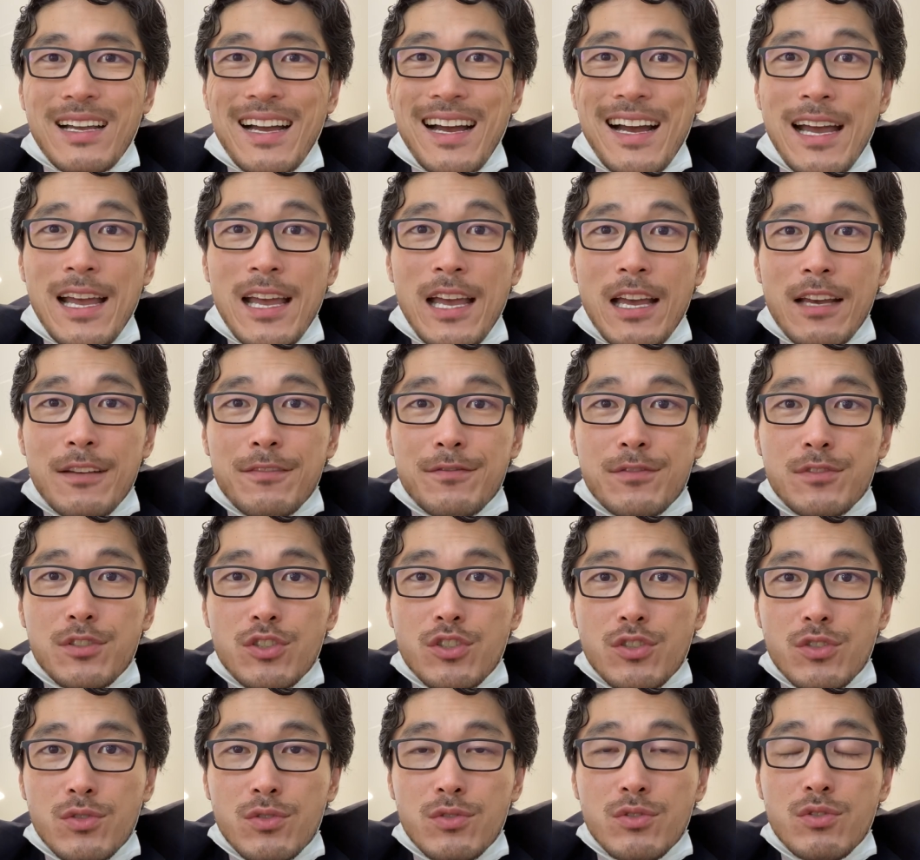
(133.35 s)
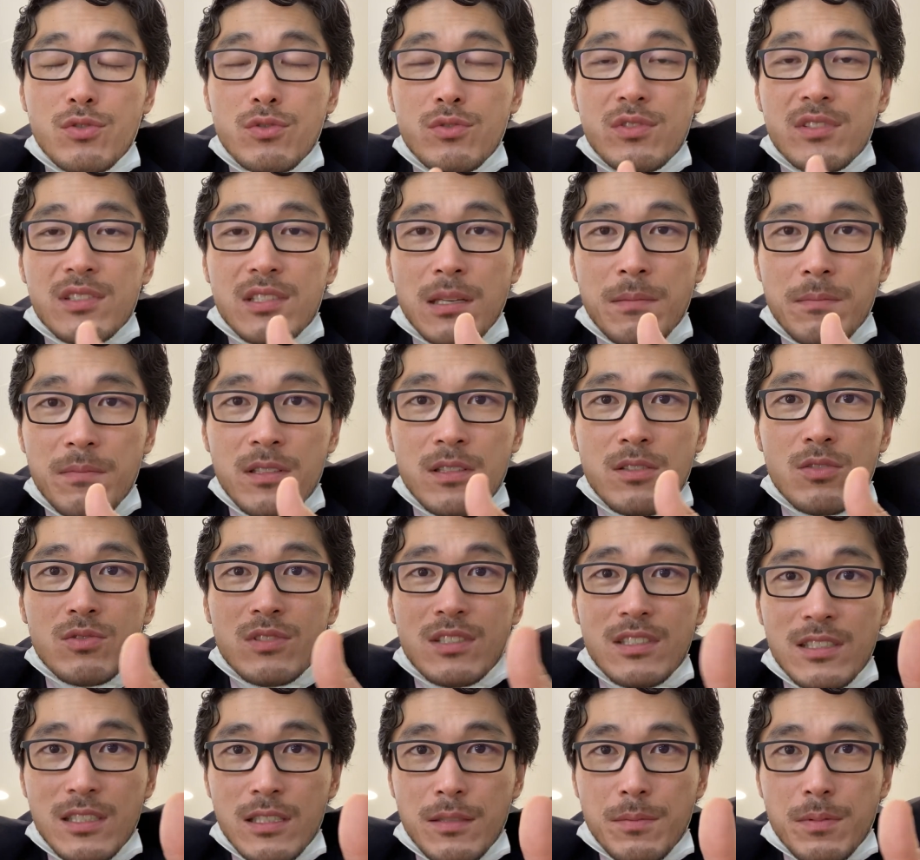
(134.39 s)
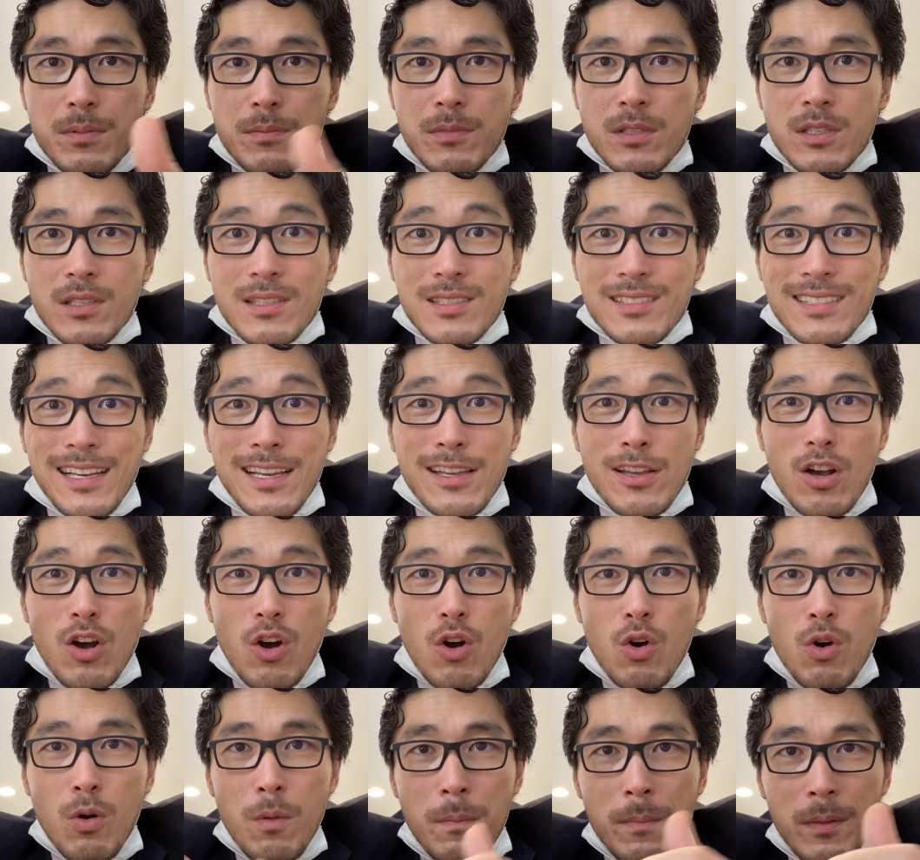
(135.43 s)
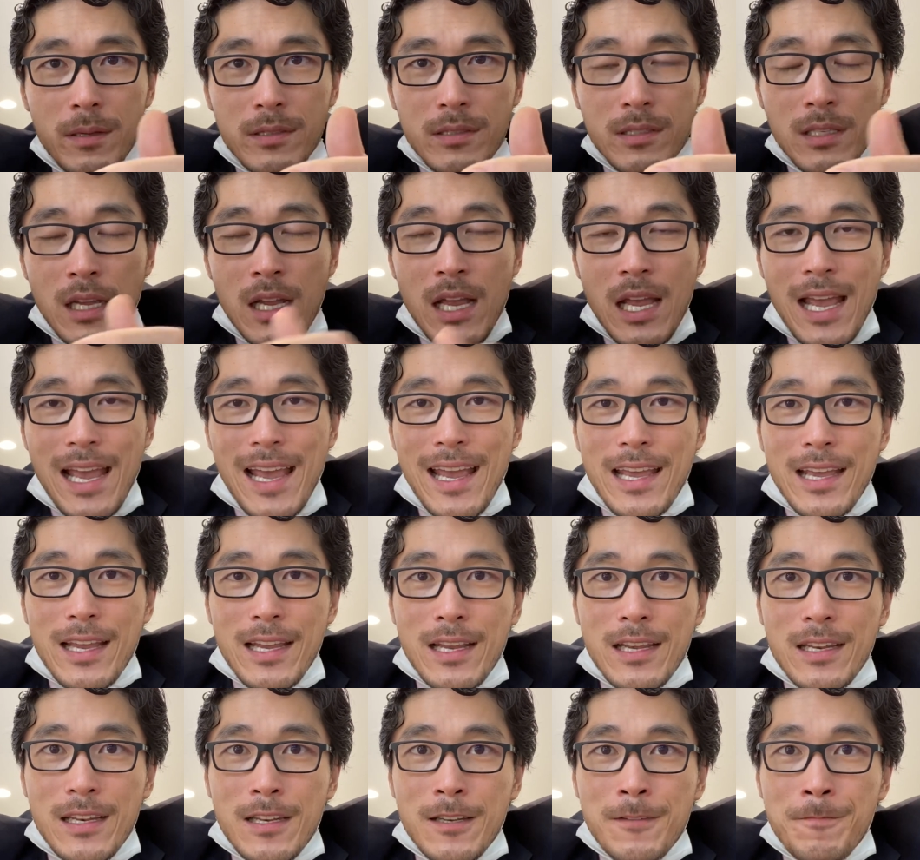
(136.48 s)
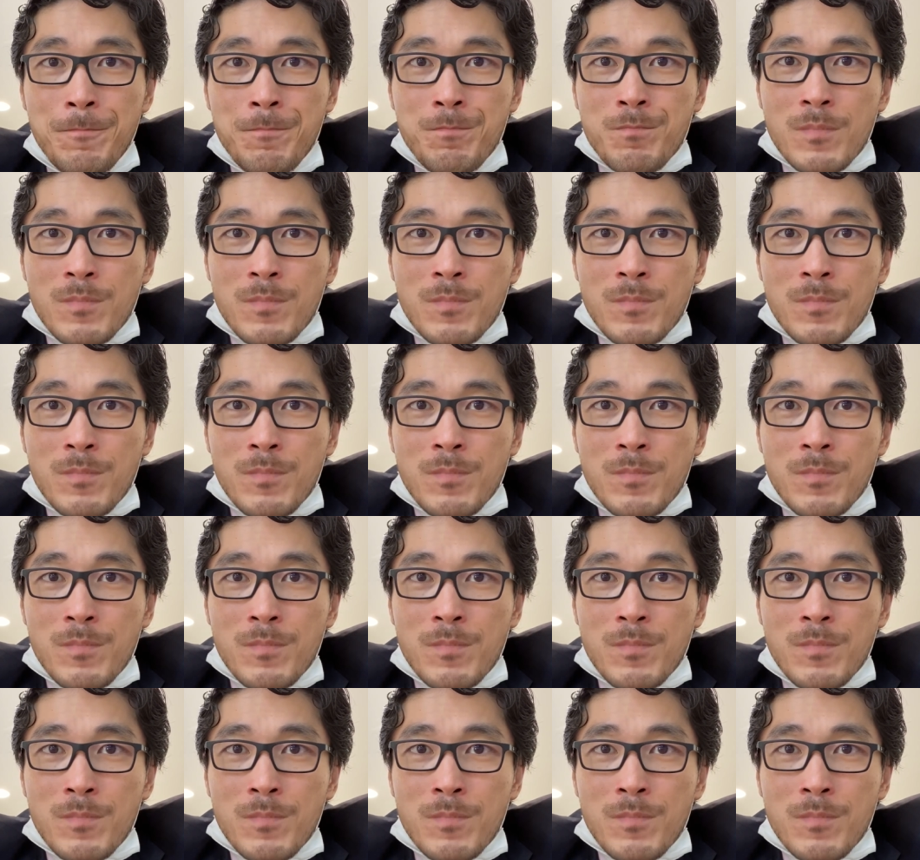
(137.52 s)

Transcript: I have to do something on the tip because I open and